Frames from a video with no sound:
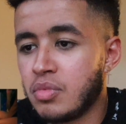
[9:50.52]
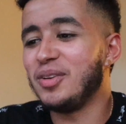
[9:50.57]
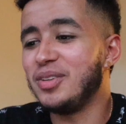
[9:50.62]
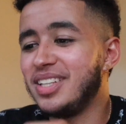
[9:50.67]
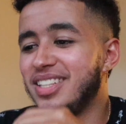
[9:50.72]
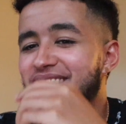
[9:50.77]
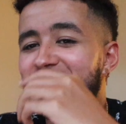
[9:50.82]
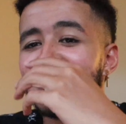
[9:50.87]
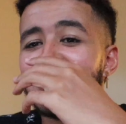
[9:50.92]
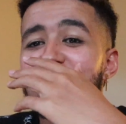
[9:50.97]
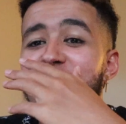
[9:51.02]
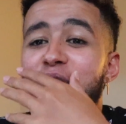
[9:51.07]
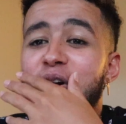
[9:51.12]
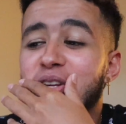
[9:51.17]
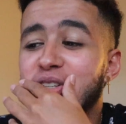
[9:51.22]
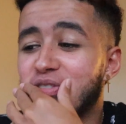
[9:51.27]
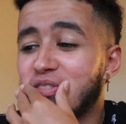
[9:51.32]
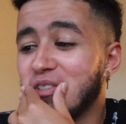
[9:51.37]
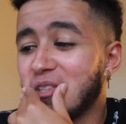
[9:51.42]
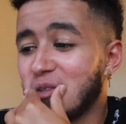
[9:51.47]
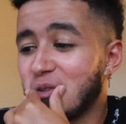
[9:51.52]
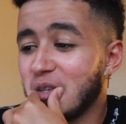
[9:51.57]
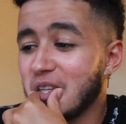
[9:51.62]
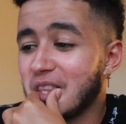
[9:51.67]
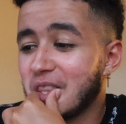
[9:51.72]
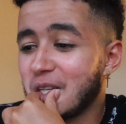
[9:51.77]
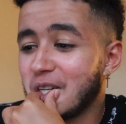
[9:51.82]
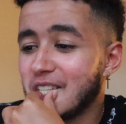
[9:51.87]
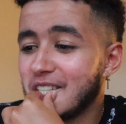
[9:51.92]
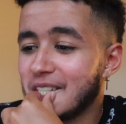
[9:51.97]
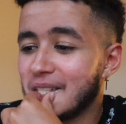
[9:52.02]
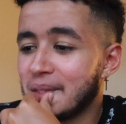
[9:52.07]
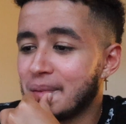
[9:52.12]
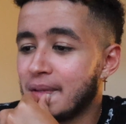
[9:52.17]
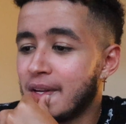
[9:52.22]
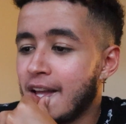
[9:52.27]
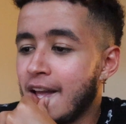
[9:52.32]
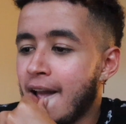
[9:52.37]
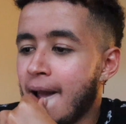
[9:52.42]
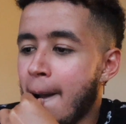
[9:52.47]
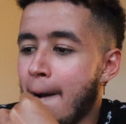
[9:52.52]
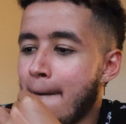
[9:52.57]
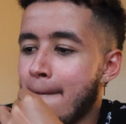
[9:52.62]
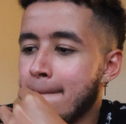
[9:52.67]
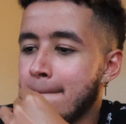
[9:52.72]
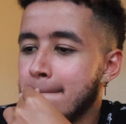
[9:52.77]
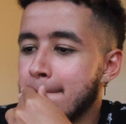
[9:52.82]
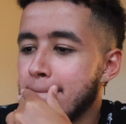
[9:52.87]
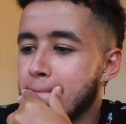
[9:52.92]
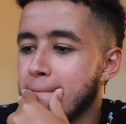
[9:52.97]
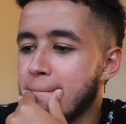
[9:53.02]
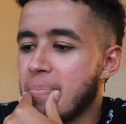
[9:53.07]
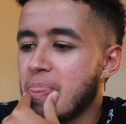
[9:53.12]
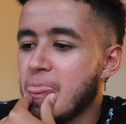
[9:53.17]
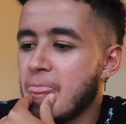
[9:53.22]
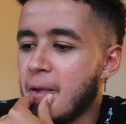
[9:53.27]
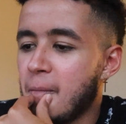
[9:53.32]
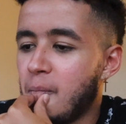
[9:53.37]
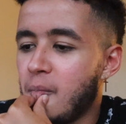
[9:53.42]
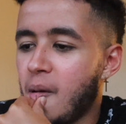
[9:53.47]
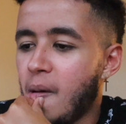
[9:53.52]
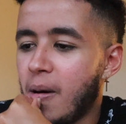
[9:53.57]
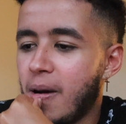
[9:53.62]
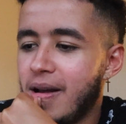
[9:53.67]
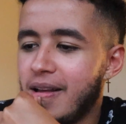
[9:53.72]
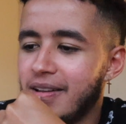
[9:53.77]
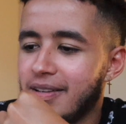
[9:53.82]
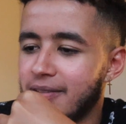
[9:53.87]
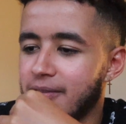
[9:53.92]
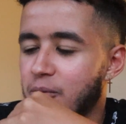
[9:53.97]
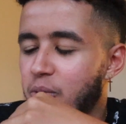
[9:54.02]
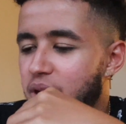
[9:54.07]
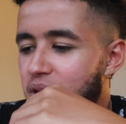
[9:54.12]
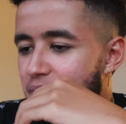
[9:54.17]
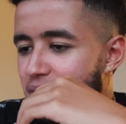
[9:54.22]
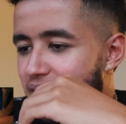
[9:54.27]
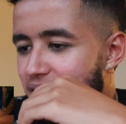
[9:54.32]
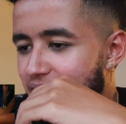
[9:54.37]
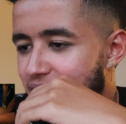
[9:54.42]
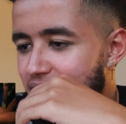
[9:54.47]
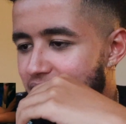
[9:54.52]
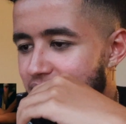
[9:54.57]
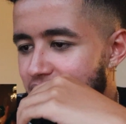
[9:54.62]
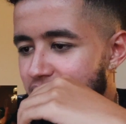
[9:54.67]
Only time I called for the threesome. Hmm. Ma, wait a minute.